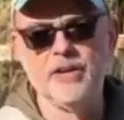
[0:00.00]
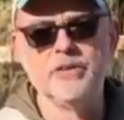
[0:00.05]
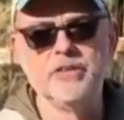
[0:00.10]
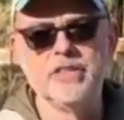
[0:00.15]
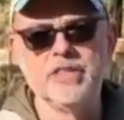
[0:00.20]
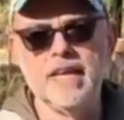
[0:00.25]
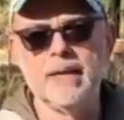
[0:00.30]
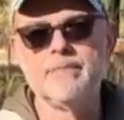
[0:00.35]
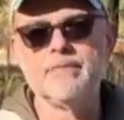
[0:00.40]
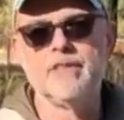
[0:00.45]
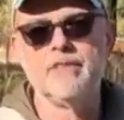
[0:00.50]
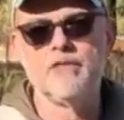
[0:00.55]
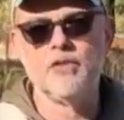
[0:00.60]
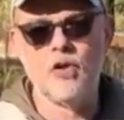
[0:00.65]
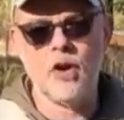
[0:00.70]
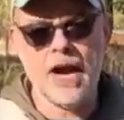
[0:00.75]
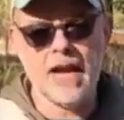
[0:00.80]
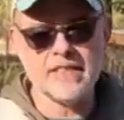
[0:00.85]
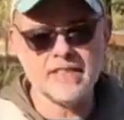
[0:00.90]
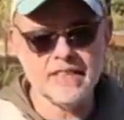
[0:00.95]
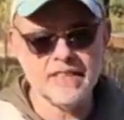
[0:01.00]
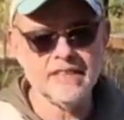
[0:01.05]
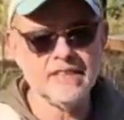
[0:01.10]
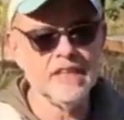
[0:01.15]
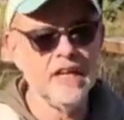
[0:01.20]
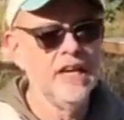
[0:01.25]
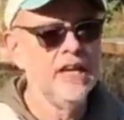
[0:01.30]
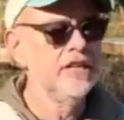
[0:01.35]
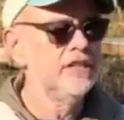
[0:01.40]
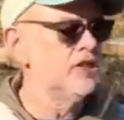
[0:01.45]
stems of grasses.
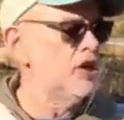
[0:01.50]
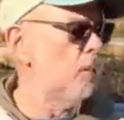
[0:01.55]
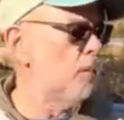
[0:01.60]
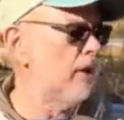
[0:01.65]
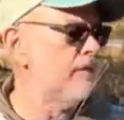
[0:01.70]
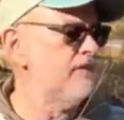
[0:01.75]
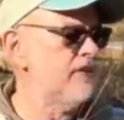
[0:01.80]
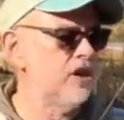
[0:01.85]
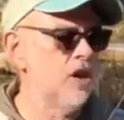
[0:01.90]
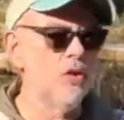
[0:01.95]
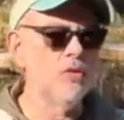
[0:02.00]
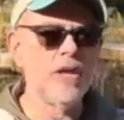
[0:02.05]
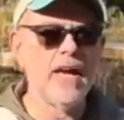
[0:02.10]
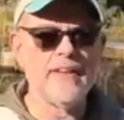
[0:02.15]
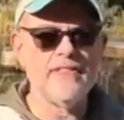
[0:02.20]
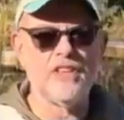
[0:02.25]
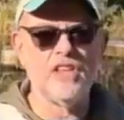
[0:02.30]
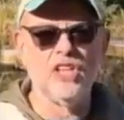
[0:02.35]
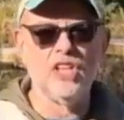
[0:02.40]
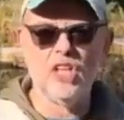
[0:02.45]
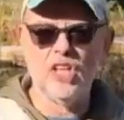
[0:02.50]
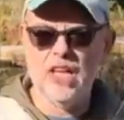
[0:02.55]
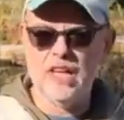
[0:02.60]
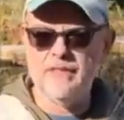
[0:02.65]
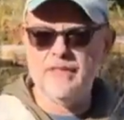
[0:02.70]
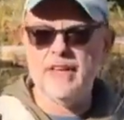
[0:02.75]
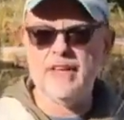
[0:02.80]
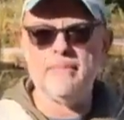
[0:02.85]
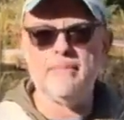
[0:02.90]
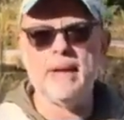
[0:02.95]
So if you don't like the look
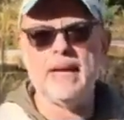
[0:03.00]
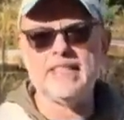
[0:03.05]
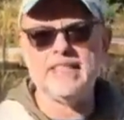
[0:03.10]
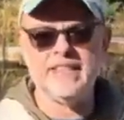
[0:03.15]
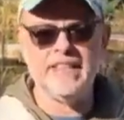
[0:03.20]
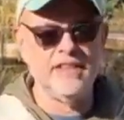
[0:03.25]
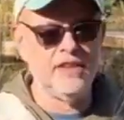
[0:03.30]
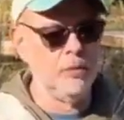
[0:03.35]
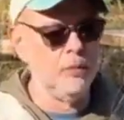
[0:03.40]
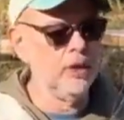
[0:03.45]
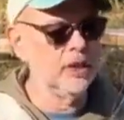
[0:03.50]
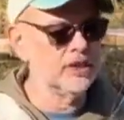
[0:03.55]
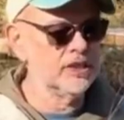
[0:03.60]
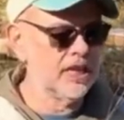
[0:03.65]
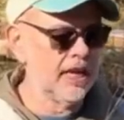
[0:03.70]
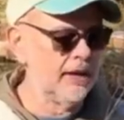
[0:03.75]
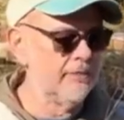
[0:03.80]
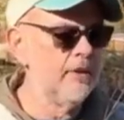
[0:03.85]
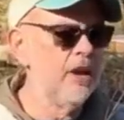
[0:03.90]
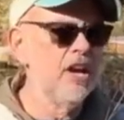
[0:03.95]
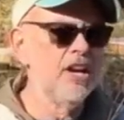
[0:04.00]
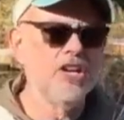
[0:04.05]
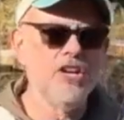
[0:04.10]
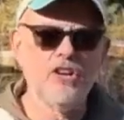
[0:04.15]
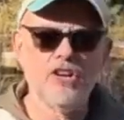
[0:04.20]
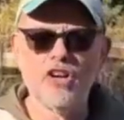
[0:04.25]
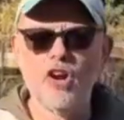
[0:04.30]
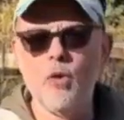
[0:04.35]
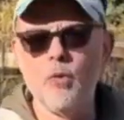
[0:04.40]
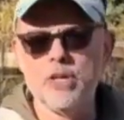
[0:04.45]
of it messy in the wintertime, you
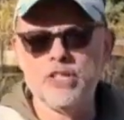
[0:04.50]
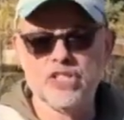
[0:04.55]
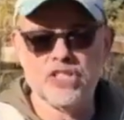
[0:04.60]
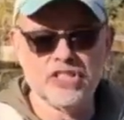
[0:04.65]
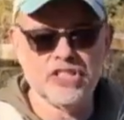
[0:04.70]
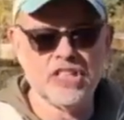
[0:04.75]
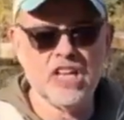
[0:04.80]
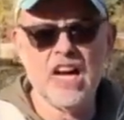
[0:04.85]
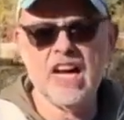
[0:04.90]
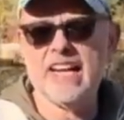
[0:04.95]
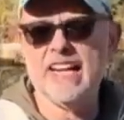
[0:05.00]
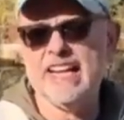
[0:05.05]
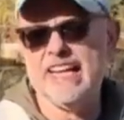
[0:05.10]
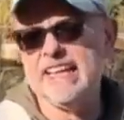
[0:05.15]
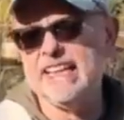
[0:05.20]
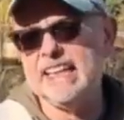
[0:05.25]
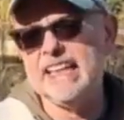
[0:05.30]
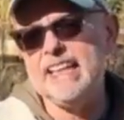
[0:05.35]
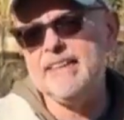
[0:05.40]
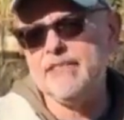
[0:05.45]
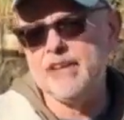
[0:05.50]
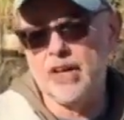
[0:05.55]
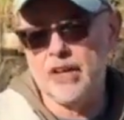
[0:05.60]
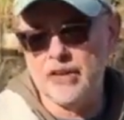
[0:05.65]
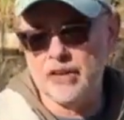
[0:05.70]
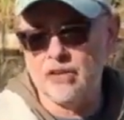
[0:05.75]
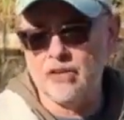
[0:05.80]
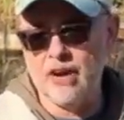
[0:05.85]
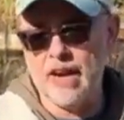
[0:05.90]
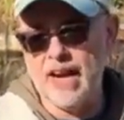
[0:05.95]
can always just cut it and leave it on
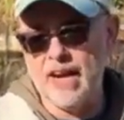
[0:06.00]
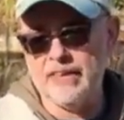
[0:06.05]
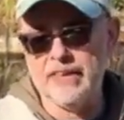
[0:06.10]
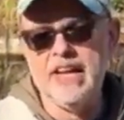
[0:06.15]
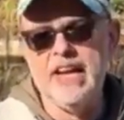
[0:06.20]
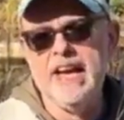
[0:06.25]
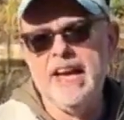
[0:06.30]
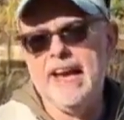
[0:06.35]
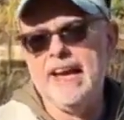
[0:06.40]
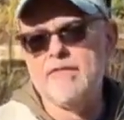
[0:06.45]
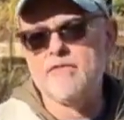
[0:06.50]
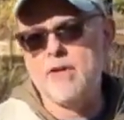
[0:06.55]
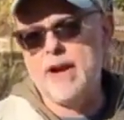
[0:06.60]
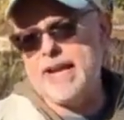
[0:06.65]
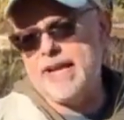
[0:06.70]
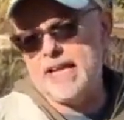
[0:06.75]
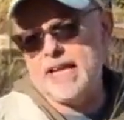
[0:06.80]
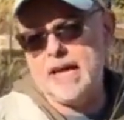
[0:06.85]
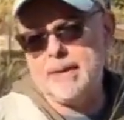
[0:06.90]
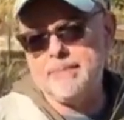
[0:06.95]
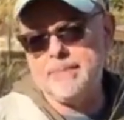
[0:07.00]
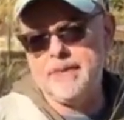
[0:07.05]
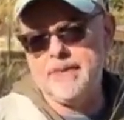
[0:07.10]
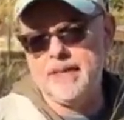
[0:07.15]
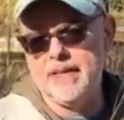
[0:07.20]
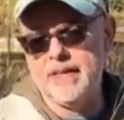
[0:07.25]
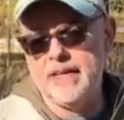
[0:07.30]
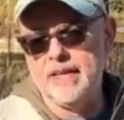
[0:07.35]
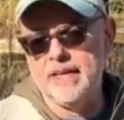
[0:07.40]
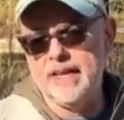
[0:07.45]
the ground and rake it up in
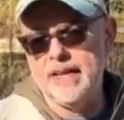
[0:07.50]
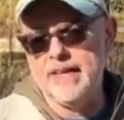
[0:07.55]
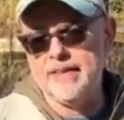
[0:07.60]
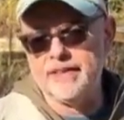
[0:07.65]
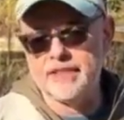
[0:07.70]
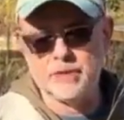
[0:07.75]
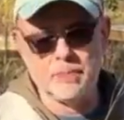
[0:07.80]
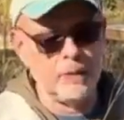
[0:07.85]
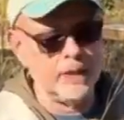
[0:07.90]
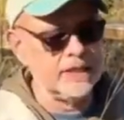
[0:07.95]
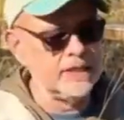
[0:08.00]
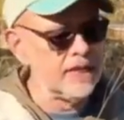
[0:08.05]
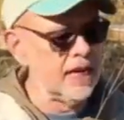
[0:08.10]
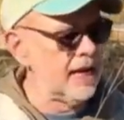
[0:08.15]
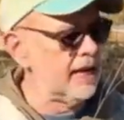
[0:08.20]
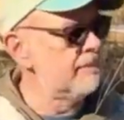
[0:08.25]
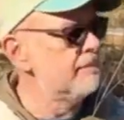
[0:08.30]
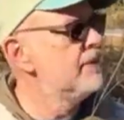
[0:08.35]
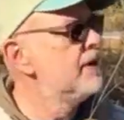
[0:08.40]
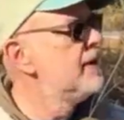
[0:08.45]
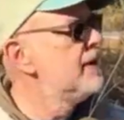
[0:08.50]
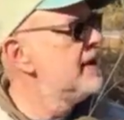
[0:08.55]
the springtime.